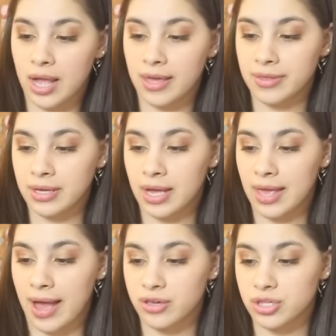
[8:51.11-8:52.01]
I think I
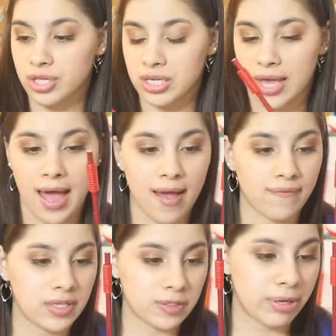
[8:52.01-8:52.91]
actually
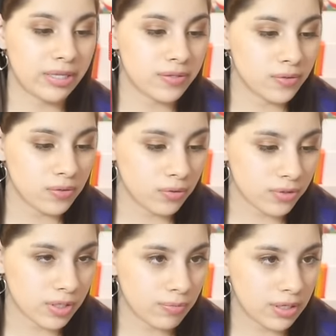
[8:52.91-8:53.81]
have this pencil
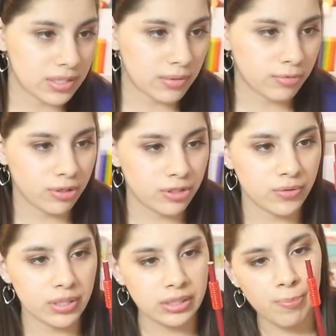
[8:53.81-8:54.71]
or something similar
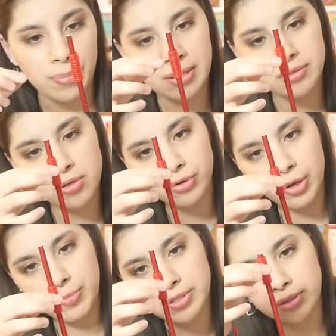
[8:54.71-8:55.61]
to it. The pencil
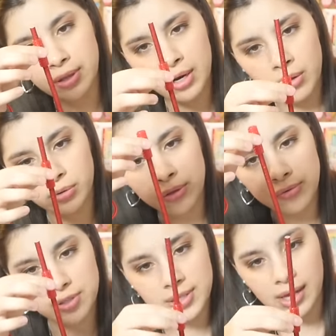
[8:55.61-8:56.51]
grip is a little
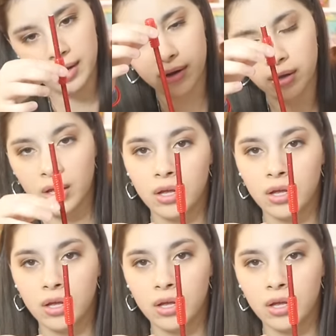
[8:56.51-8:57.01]
loose there.